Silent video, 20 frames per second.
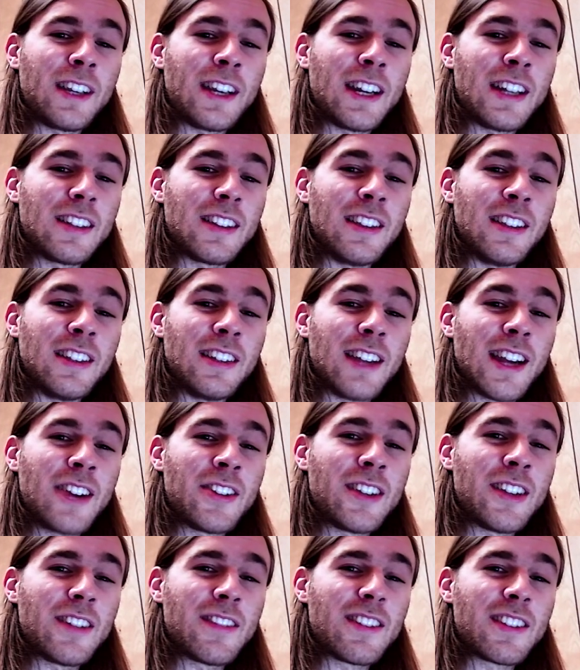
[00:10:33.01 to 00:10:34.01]
at the
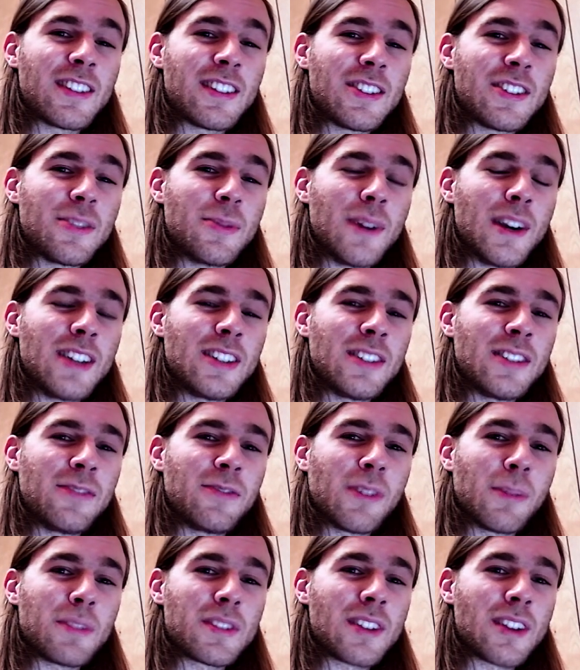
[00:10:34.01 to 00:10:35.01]
entirety of the situation
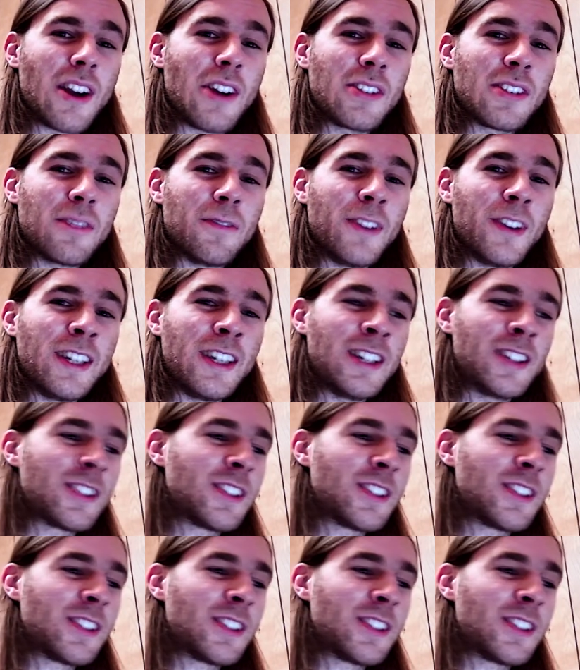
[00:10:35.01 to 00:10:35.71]
from start to finish,